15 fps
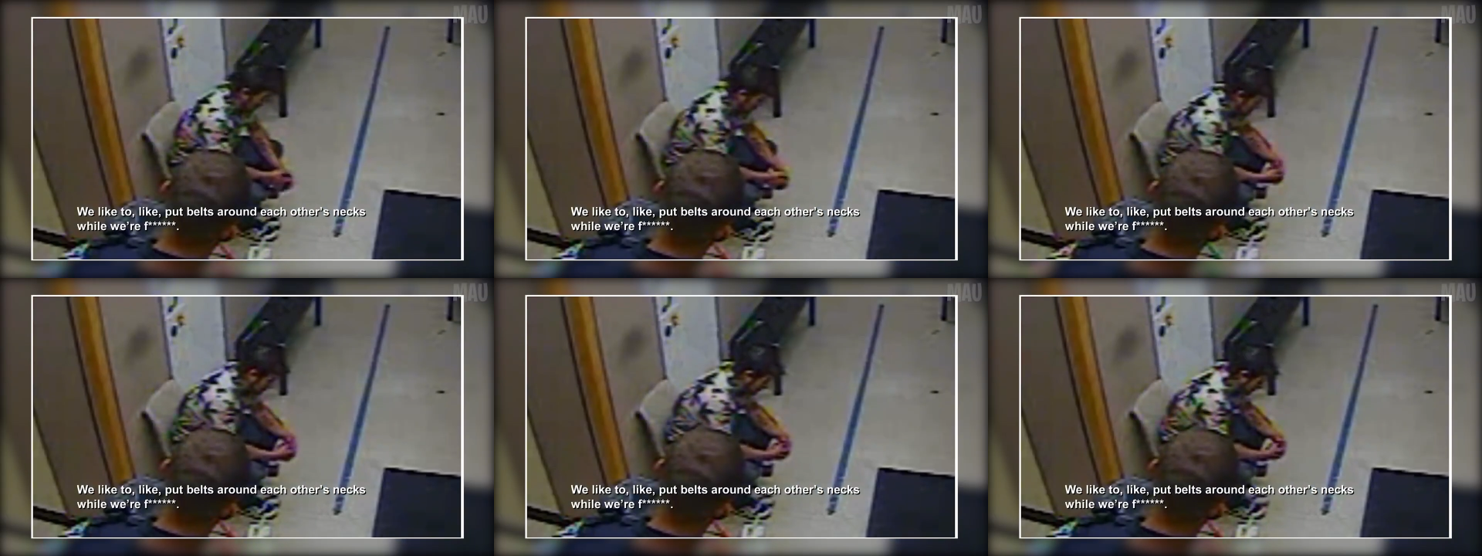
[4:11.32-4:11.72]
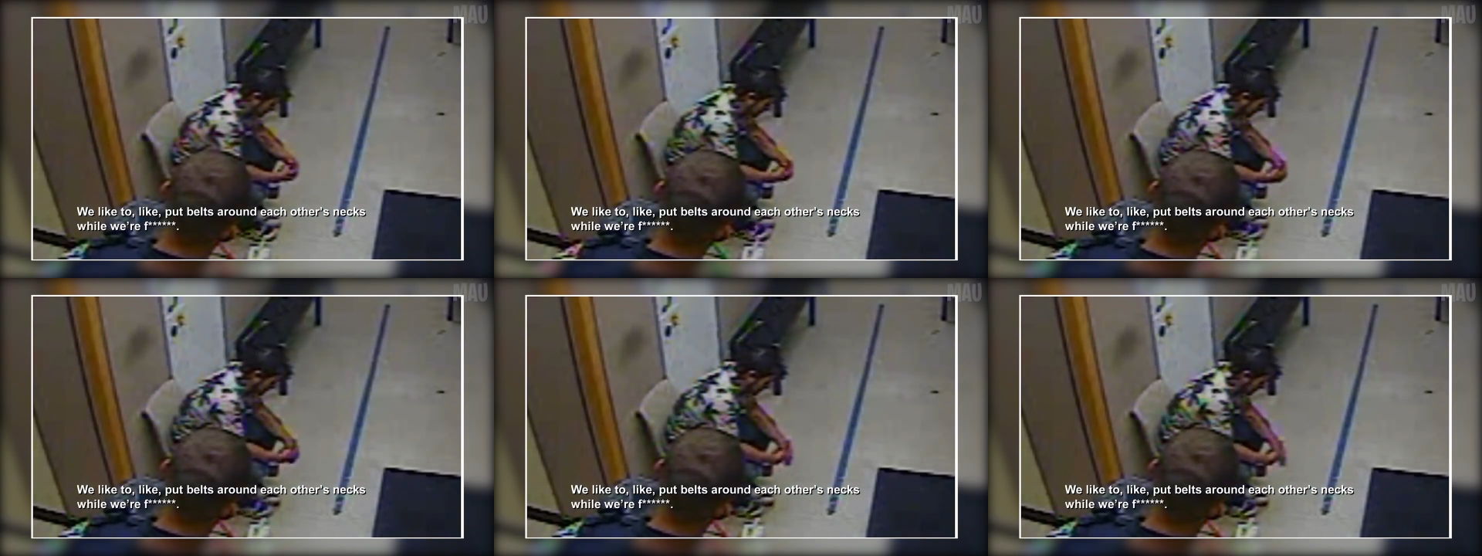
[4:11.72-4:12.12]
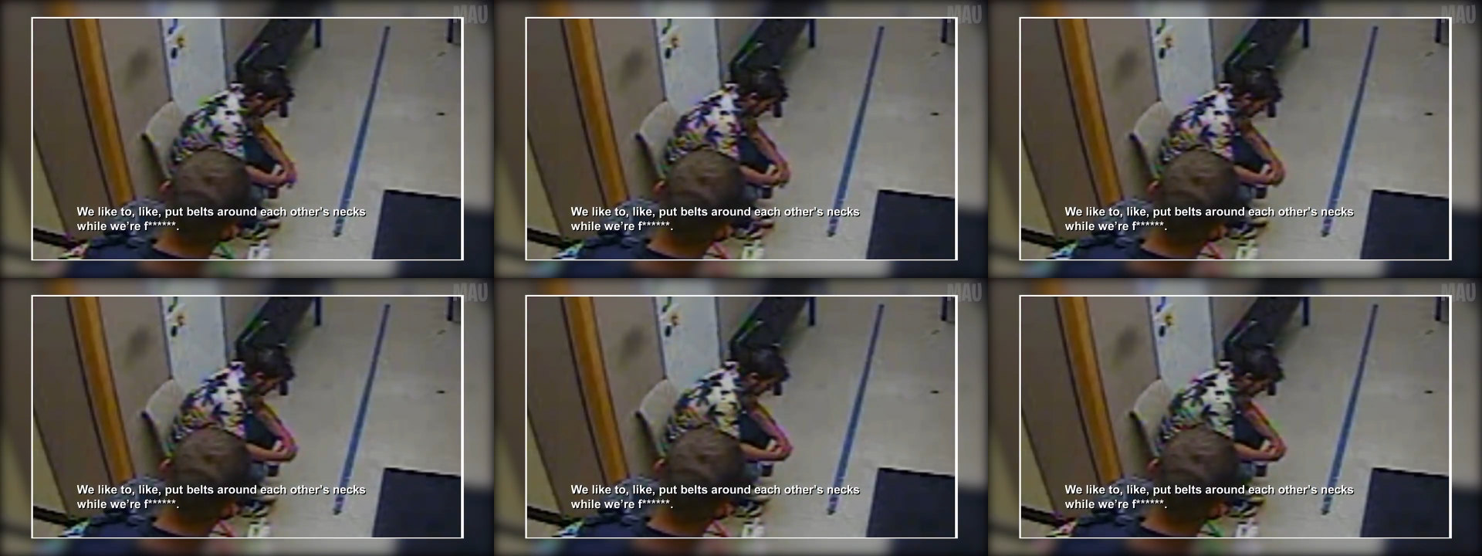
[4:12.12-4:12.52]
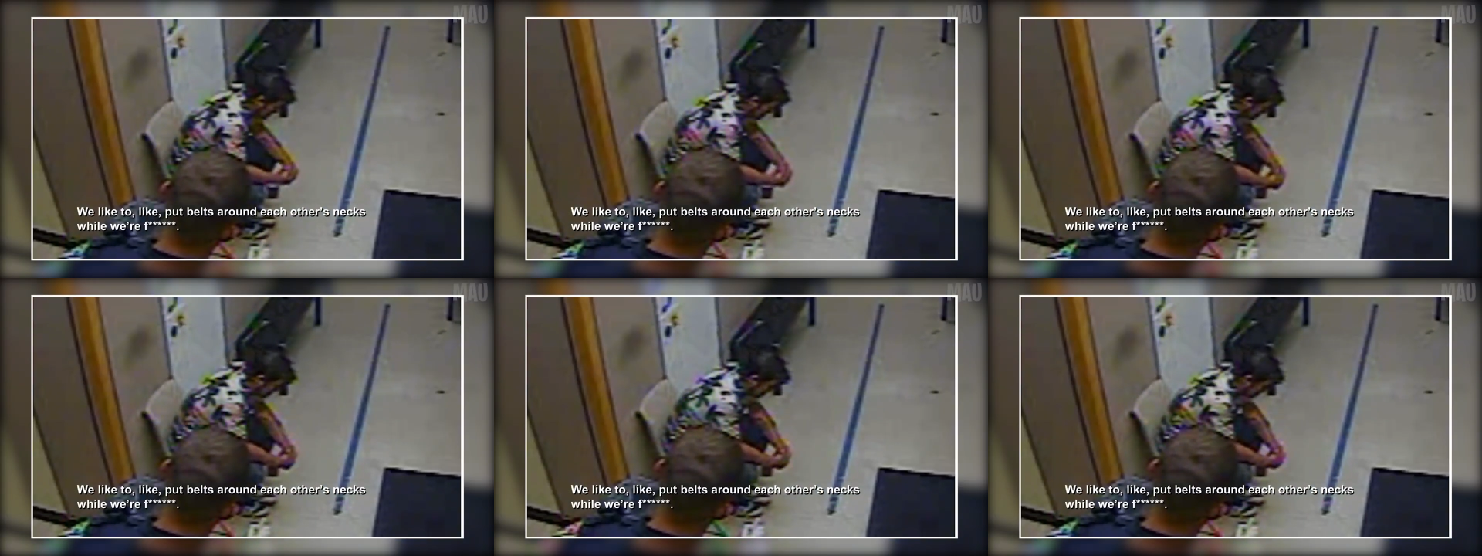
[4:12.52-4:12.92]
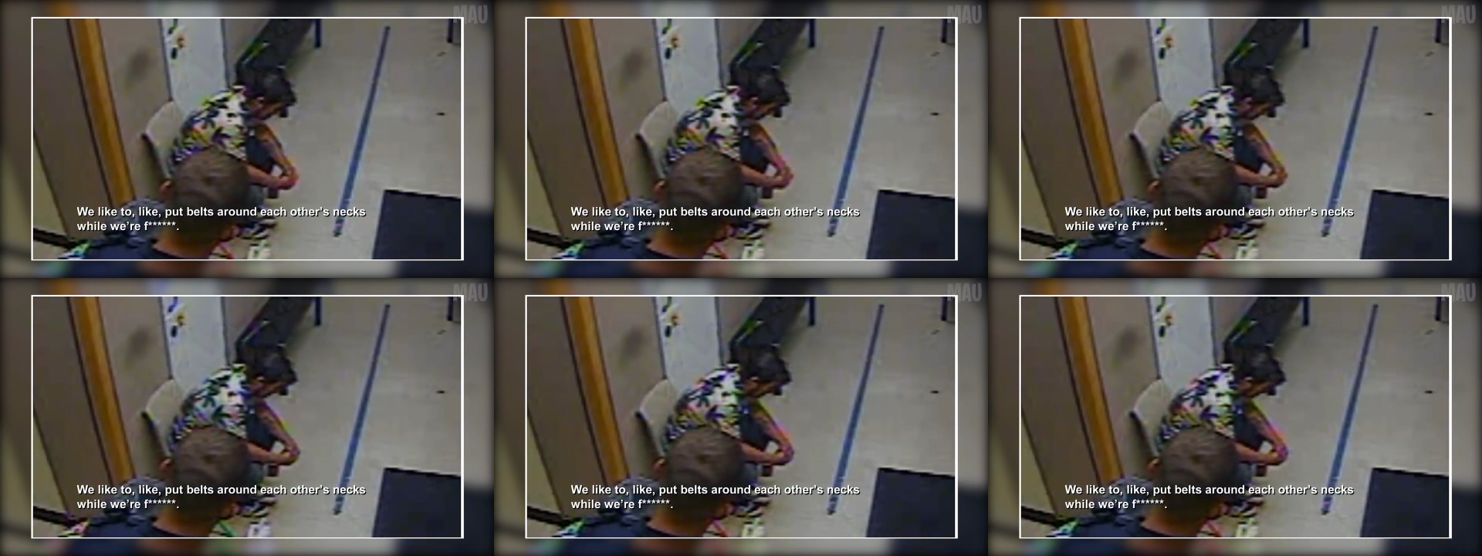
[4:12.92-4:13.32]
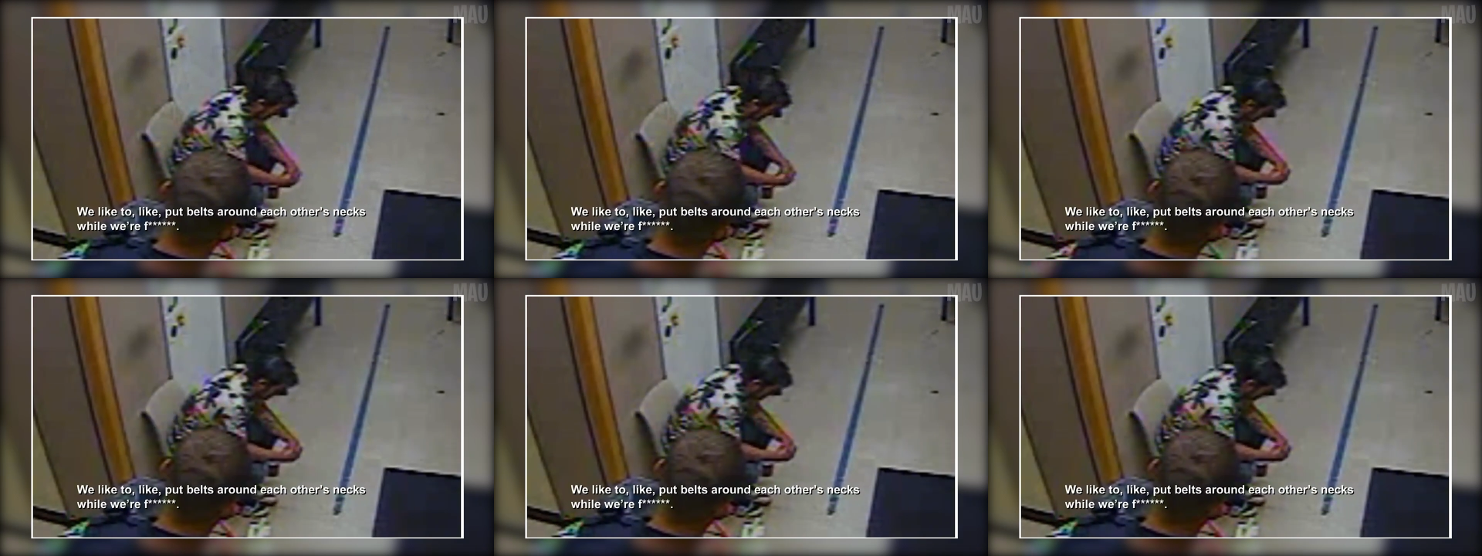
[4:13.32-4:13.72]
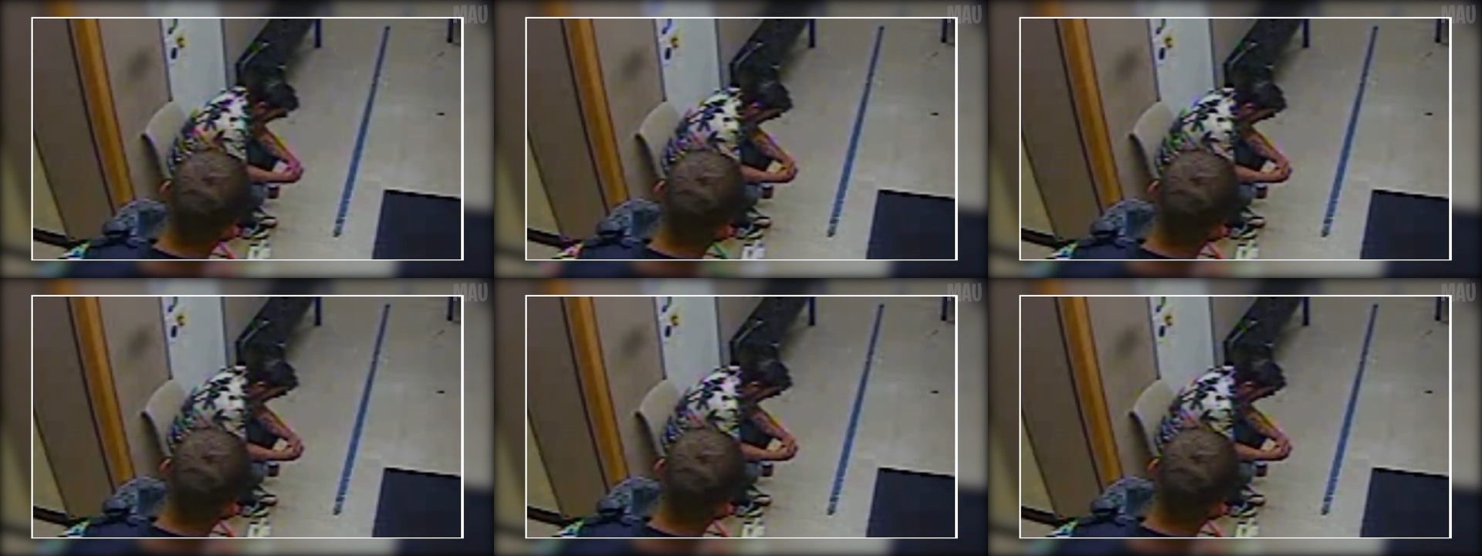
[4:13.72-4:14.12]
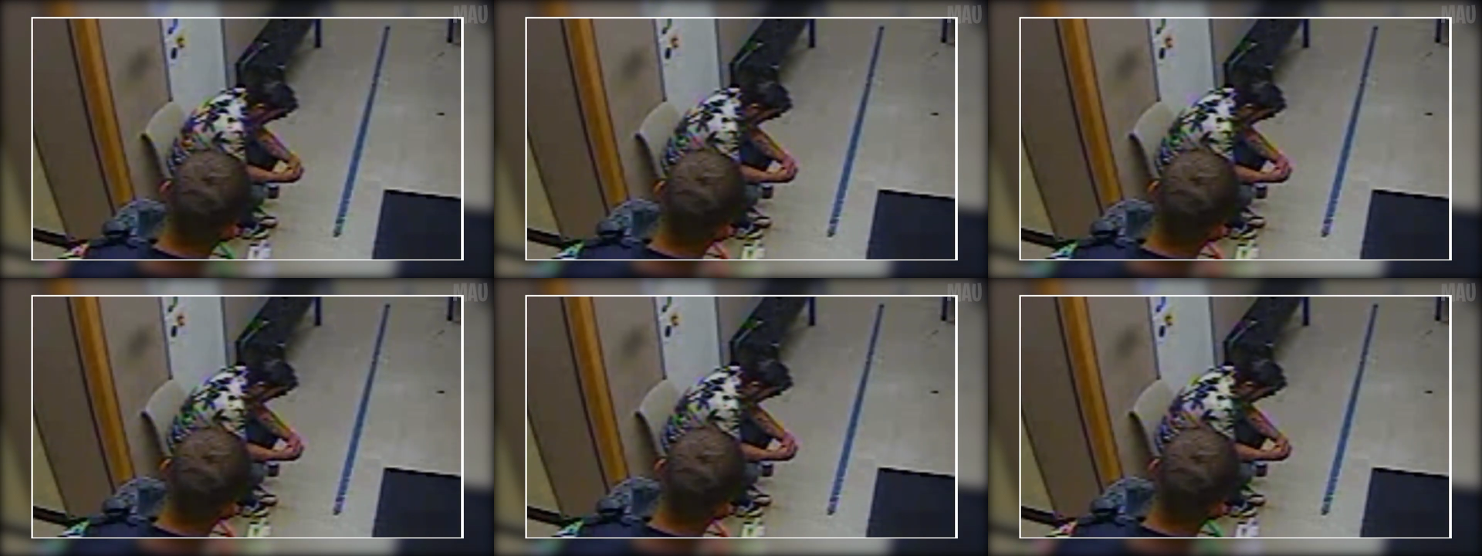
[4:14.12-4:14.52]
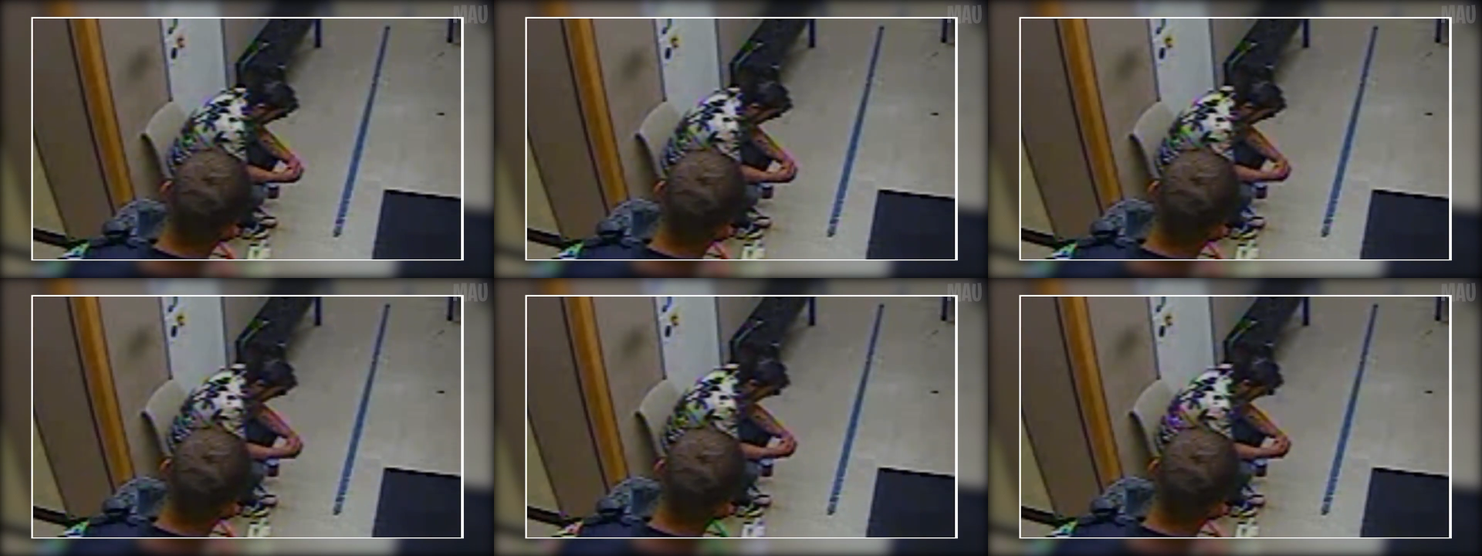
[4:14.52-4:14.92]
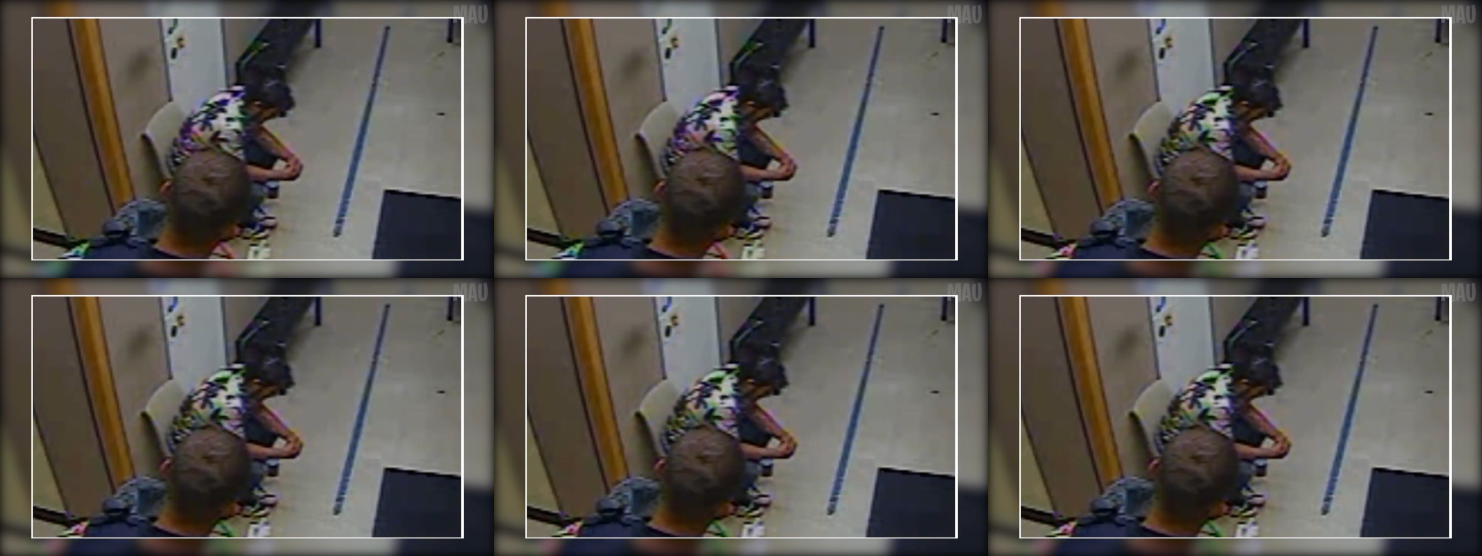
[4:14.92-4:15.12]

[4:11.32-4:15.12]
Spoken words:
No face is visible, so there are no lips to read.